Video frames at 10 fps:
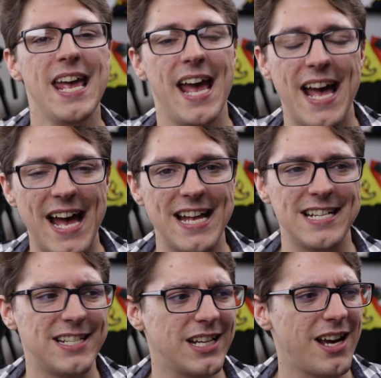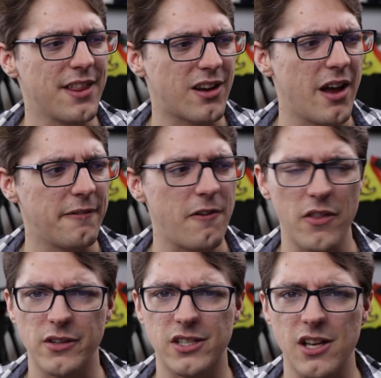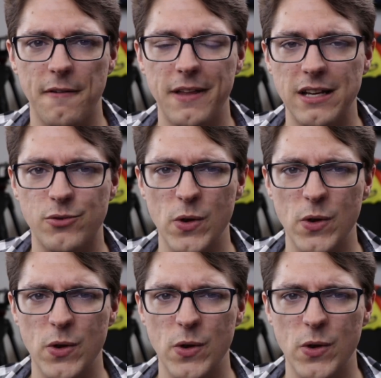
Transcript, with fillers: and other stuff that